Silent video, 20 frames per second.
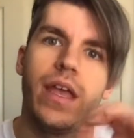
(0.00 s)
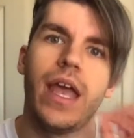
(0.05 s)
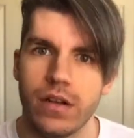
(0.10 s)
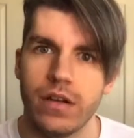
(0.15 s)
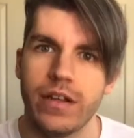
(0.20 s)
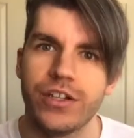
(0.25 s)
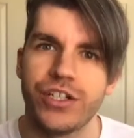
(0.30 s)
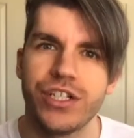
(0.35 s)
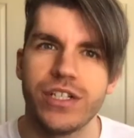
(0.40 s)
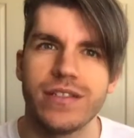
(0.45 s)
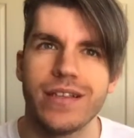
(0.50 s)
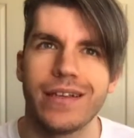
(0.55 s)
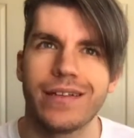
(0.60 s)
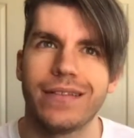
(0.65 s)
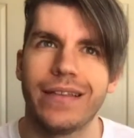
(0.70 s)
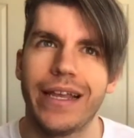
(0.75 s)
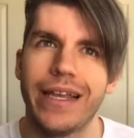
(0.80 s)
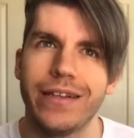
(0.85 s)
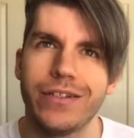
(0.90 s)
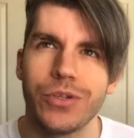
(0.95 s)
and she's like
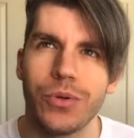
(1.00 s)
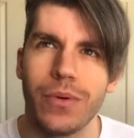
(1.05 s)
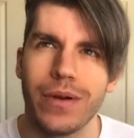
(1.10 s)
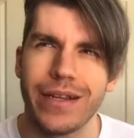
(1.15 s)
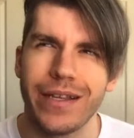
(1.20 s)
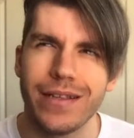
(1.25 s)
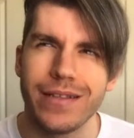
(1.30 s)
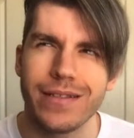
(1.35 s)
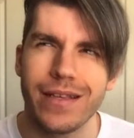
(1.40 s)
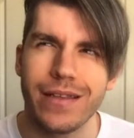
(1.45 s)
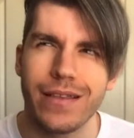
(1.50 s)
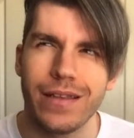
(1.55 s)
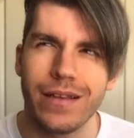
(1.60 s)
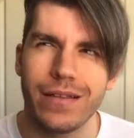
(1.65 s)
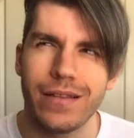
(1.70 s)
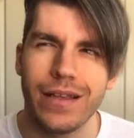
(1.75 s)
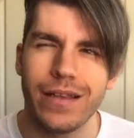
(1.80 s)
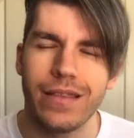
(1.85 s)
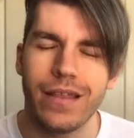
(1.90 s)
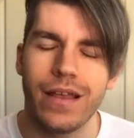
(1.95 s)
late 20s, I
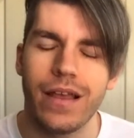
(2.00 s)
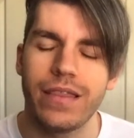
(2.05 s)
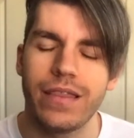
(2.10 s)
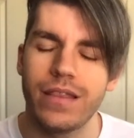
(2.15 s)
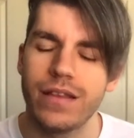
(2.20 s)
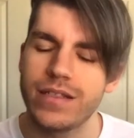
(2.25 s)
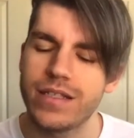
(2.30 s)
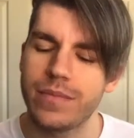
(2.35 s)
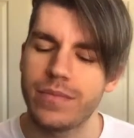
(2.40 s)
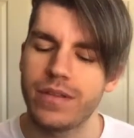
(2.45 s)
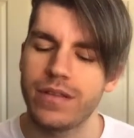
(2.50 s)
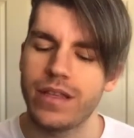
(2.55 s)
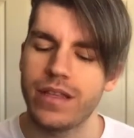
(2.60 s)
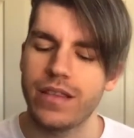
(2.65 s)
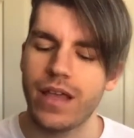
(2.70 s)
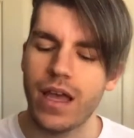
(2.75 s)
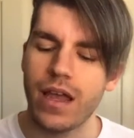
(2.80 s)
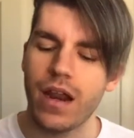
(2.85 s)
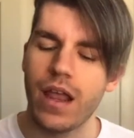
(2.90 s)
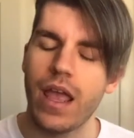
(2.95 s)
think something like
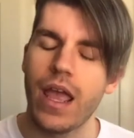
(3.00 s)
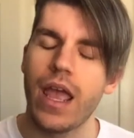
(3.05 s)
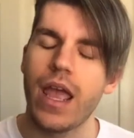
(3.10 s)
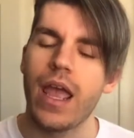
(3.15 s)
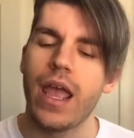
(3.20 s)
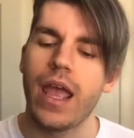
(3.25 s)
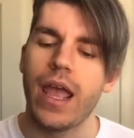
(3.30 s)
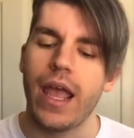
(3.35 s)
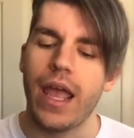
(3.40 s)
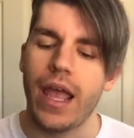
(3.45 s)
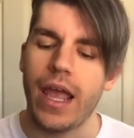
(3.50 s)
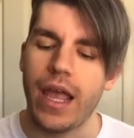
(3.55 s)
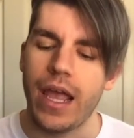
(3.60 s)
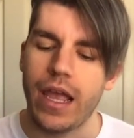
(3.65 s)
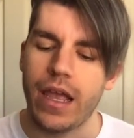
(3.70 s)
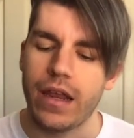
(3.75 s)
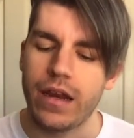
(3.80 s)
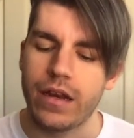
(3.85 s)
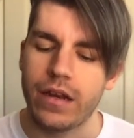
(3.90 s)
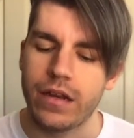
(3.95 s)
that.
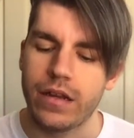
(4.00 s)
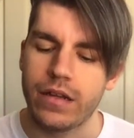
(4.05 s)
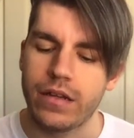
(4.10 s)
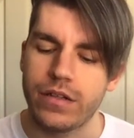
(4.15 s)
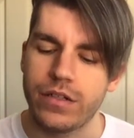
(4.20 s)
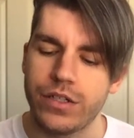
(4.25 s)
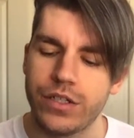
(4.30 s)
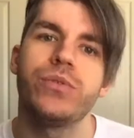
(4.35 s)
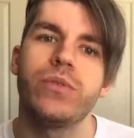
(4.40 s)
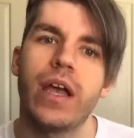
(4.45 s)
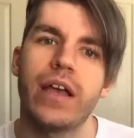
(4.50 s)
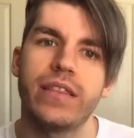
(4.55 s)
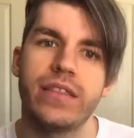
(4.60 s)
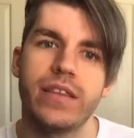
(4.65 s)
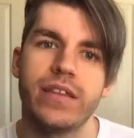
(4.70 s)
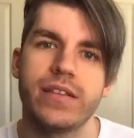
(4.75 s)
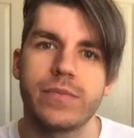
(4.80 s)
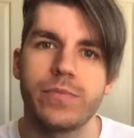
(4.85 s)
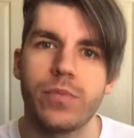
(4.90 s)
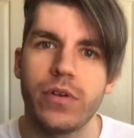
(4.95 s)
And at
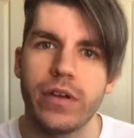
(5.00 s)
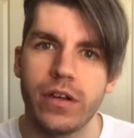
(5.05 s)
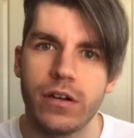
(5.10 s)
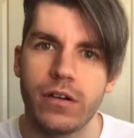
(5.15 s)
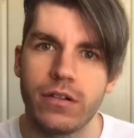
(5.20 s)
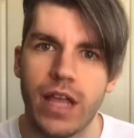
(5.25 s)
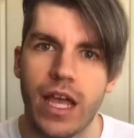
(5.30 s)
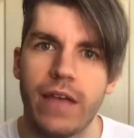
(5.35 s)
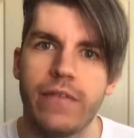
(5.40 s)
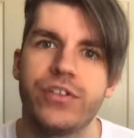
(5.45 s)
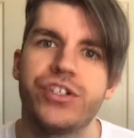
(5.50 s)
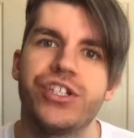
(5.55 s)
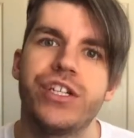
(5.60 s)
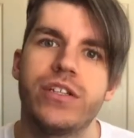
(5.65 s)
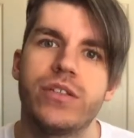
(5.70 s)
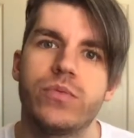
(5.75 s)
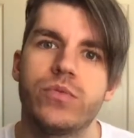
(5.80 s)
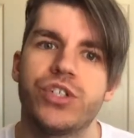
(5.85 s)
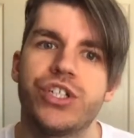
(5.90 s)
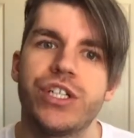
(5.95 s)
this point in her life,
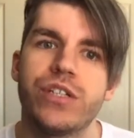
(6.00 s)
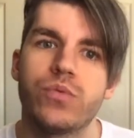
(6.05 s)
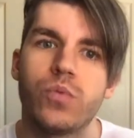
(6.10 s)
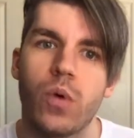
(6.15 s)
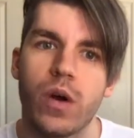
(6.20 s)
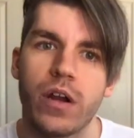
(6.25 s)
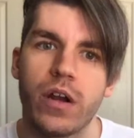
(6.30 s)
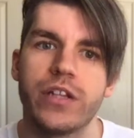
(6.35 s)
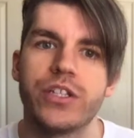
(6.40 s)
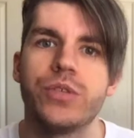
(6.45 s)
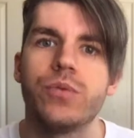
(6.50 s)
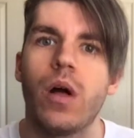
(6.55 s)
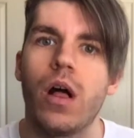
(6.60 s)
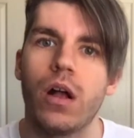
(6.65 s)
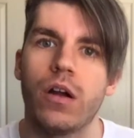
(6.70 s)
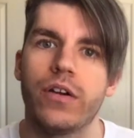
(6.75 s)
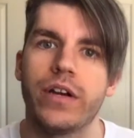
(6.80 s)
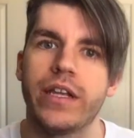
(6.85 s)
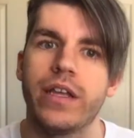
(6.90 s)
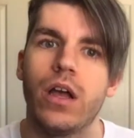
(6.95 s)
she's wanted to
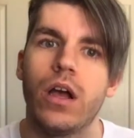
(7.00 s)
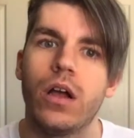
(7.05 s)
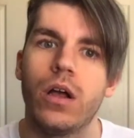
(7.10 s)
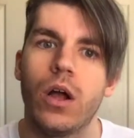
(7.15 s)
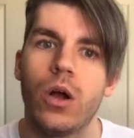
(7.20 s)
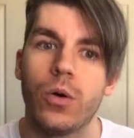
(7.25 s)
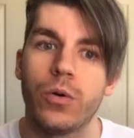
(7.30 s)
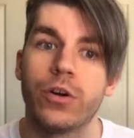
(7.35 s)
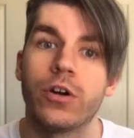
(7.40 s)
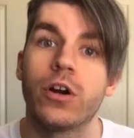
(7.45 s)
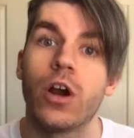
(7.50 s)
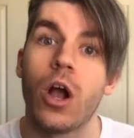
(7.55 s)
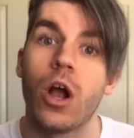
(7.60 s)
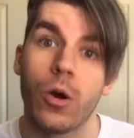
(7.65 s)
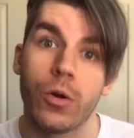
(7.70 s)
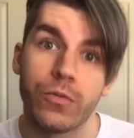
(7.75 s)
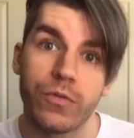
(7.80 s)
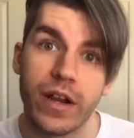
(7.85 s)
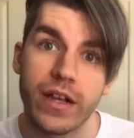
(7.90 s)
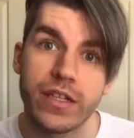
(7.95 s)
already own her
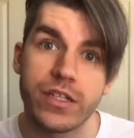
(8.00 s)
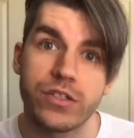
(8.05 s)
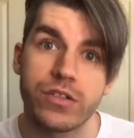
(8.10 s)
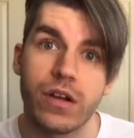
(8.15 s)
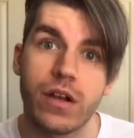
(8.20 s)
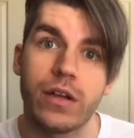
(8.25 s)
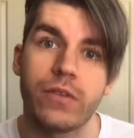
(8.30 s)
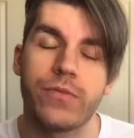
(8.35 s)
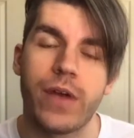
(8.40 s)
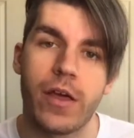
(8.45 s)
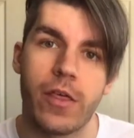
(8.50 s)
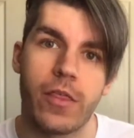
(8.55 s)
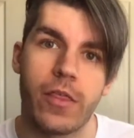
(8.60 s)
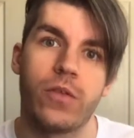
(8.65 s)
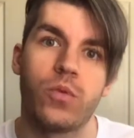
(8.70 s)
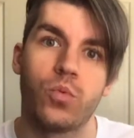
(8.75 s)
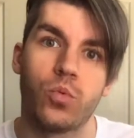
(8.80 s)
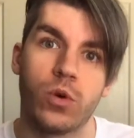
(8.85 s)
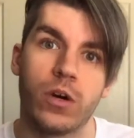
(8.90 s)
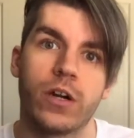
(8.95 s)
own restaurant rather
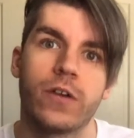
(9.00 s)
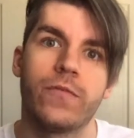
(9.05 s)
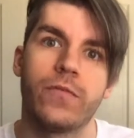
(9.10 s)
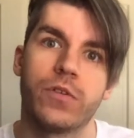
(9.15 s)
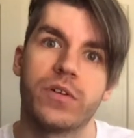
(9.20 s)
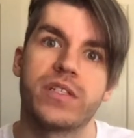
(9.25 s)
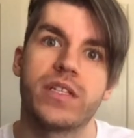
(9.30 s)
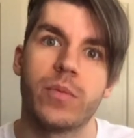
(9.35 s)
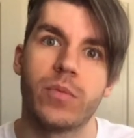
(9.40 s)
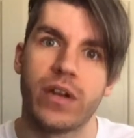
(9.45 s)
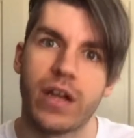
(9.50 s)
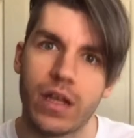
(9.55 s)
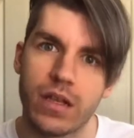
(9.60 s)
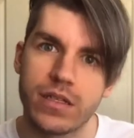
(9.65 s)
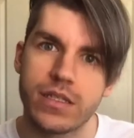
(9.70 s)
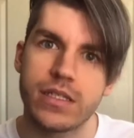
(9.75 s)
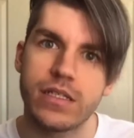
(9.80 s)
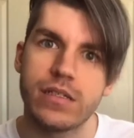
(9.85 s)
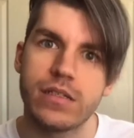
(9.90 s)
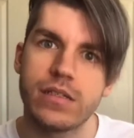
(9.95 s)
than work for someone
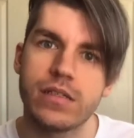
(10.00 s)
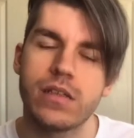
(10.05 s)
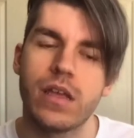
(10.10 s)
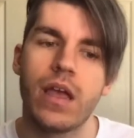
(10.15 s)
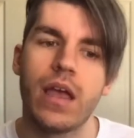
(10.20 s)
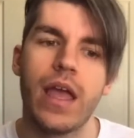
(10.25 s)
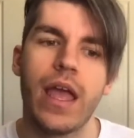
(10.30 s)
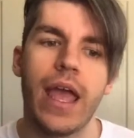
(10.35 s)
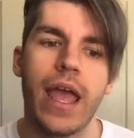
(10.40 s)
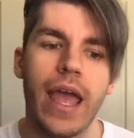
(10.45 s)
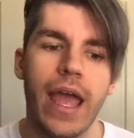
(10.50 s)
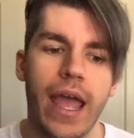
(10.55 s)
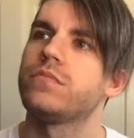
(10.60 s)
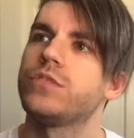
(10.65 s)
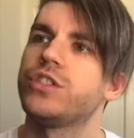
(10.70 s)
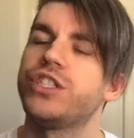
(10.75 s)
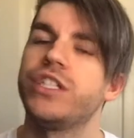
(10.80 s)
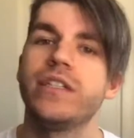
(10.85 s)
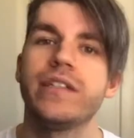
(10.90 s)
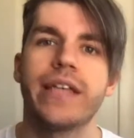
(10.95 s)
else's.
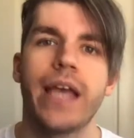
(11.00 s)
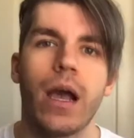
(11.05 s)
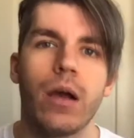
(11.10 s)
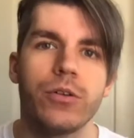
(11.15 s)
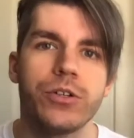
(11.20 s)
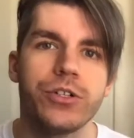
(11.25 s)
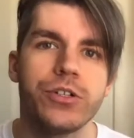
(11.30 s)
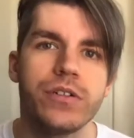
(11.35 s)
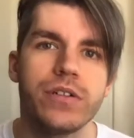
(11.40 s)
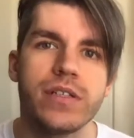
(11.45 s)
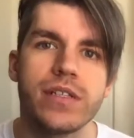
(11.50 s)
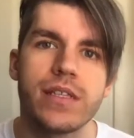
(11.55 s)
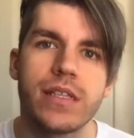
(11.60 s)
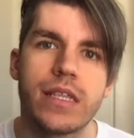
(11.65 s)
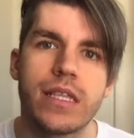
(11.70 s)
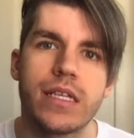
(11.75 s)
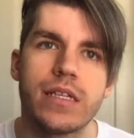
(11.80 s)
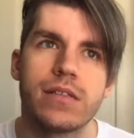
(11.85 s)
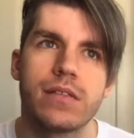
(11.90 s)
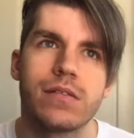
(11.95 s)
She encounters
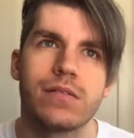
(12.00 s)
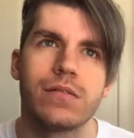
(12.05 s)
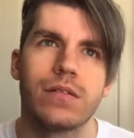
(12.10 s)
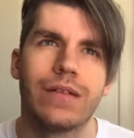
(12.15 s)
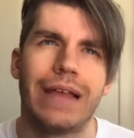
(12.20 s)
this